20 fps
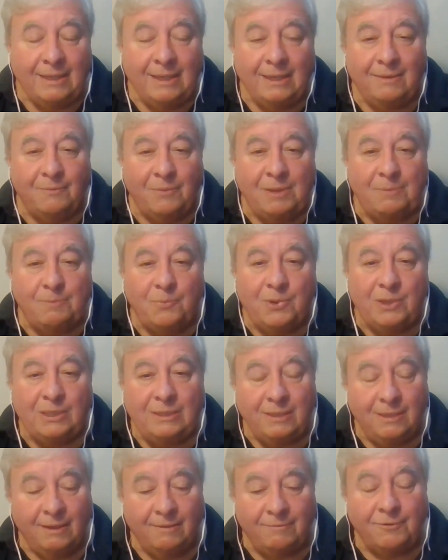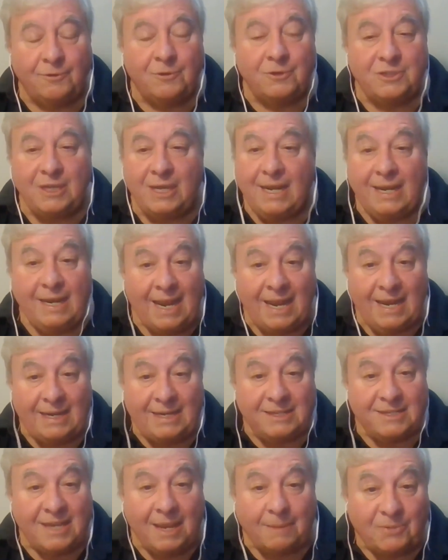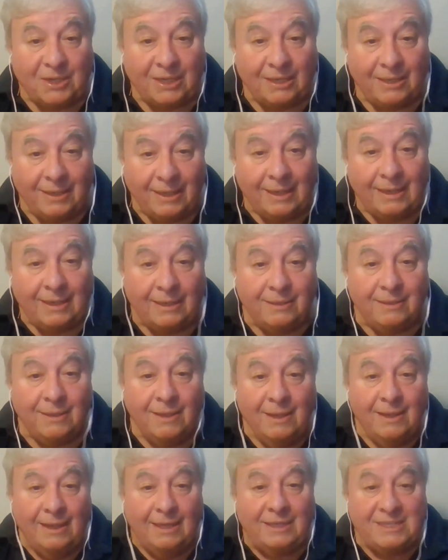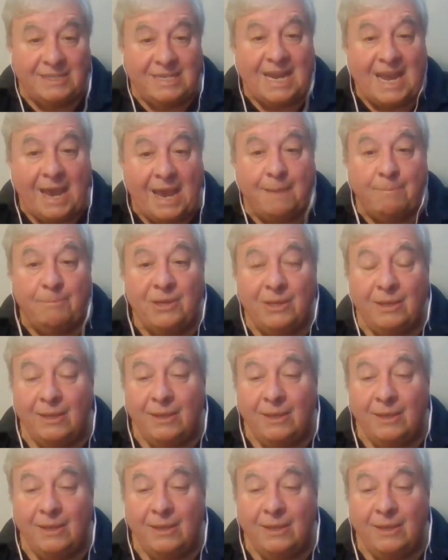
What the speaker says: and we put first aid antiseptic in it. It's damp.